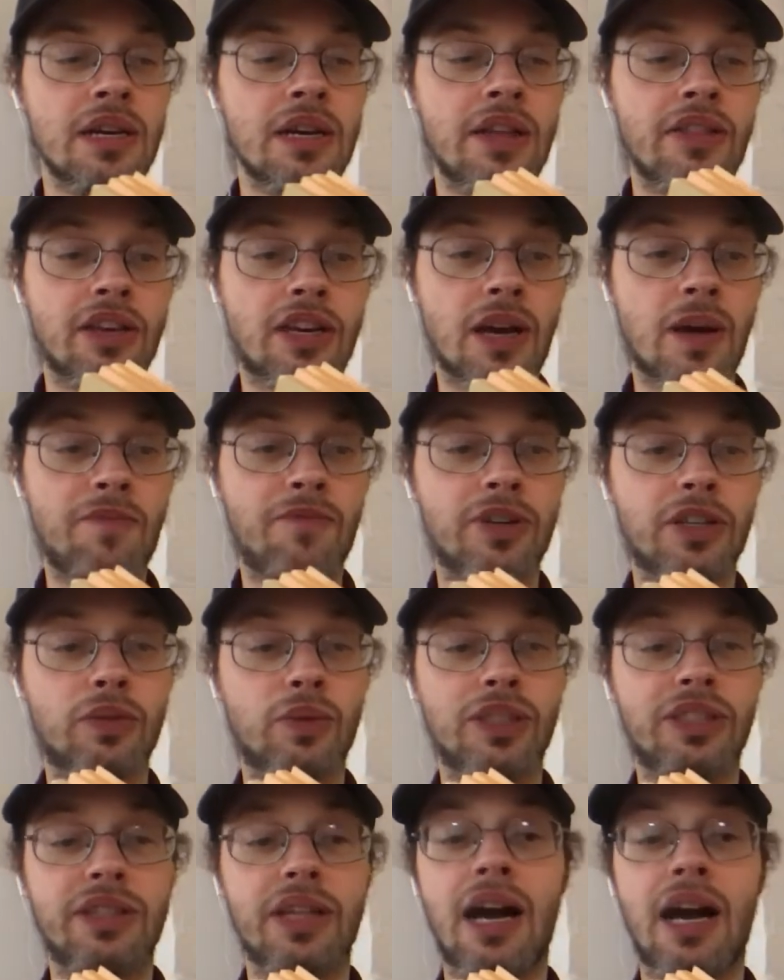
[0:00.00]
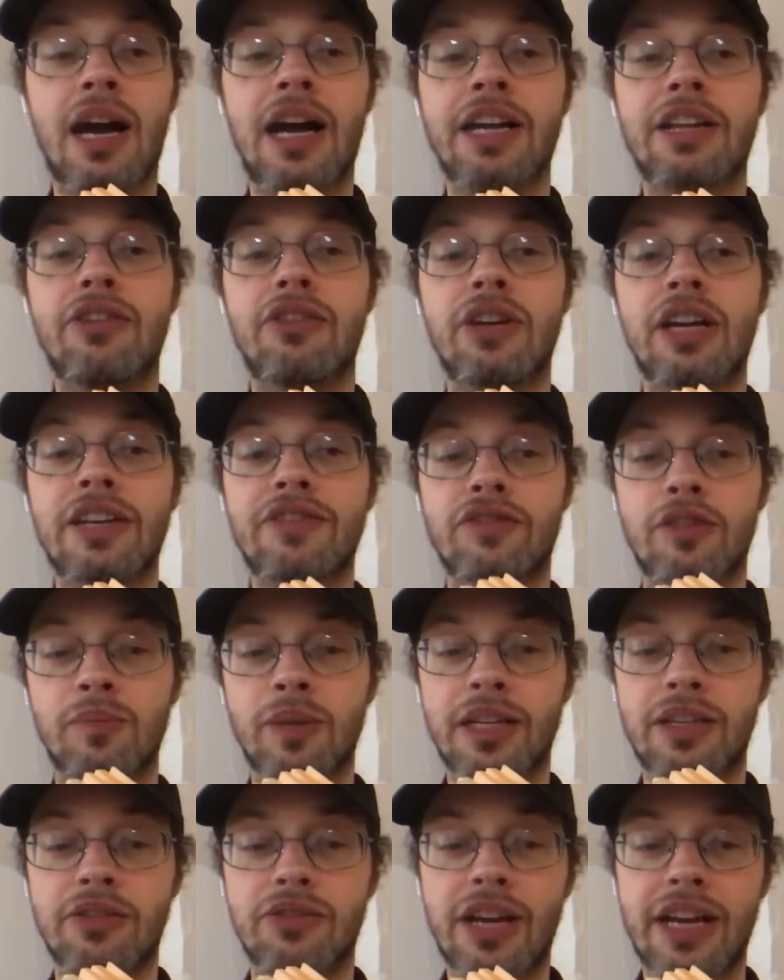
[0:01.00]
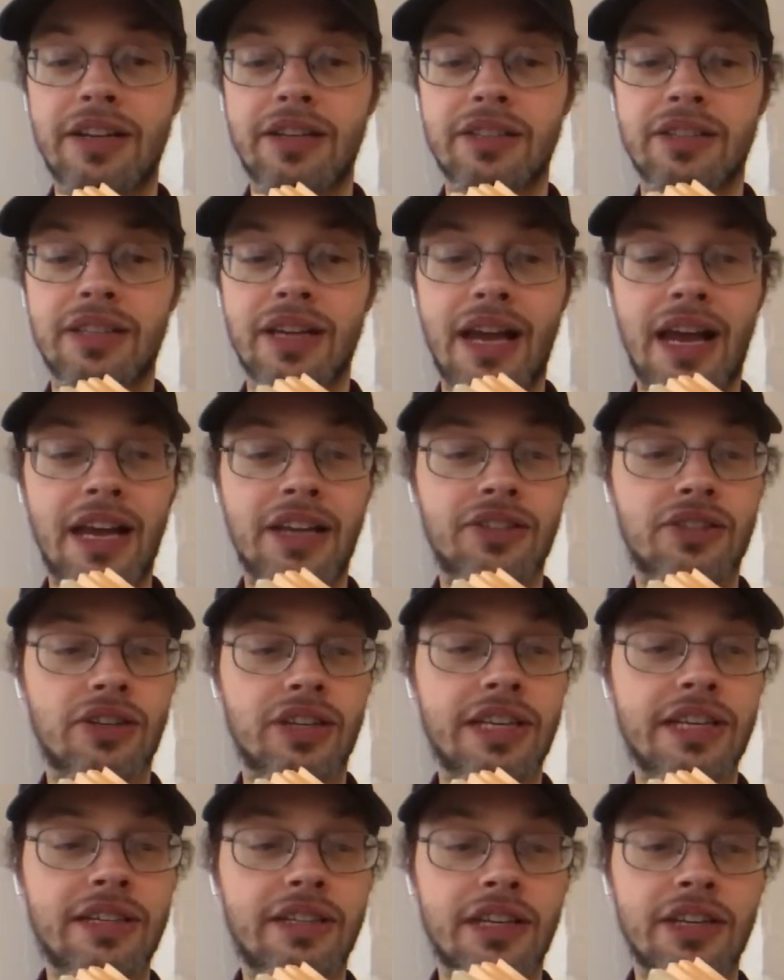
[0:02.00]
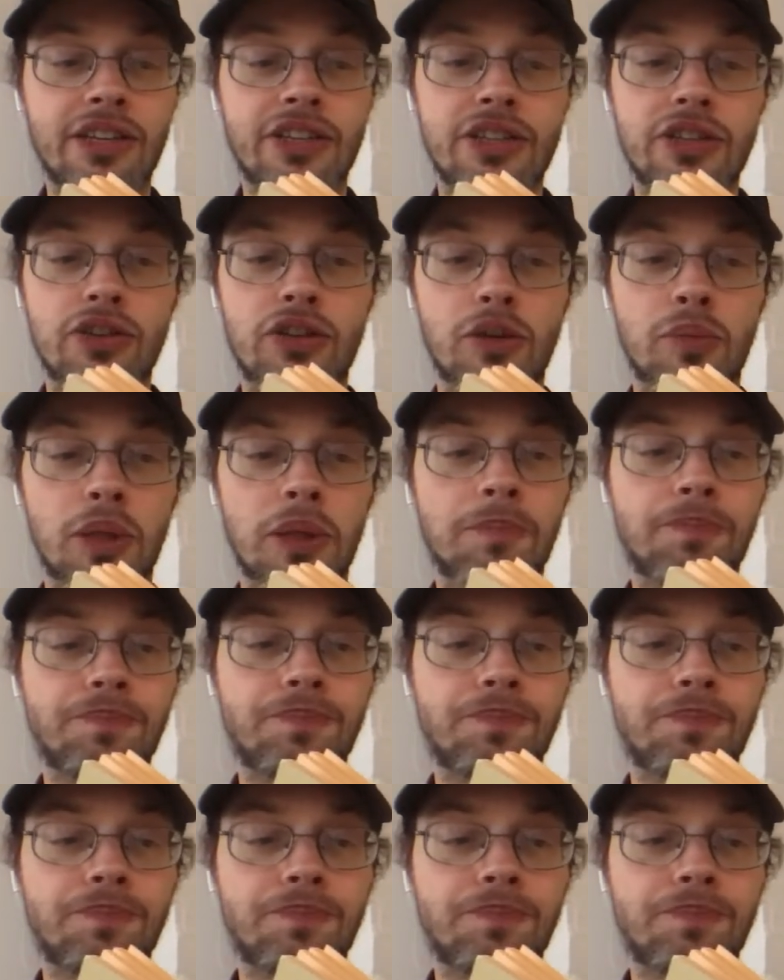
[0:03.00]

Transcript: The comfort which the eye derives from it renders the extra heat endurable.